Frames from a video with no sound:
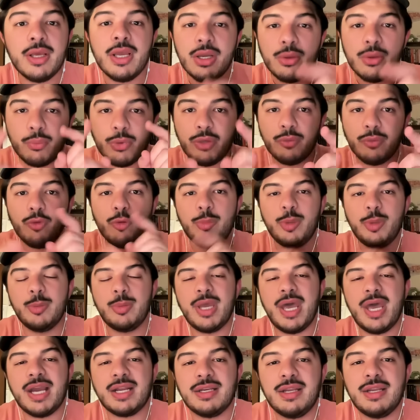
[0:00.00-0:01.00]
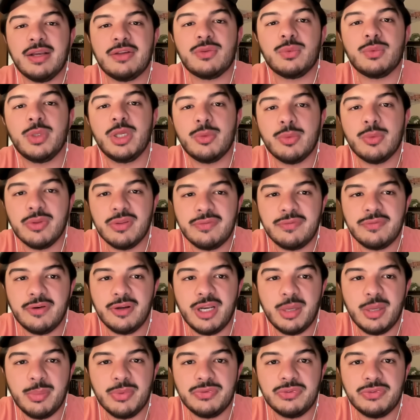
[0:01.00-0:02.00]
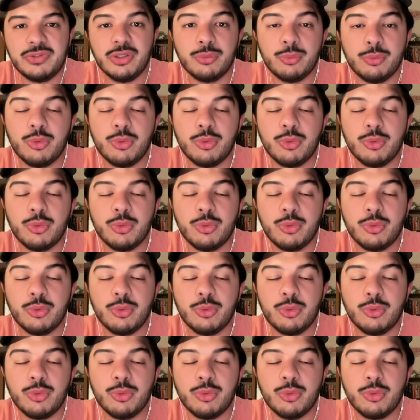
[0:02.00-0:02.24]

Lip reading: We will be back next week with a fun episode.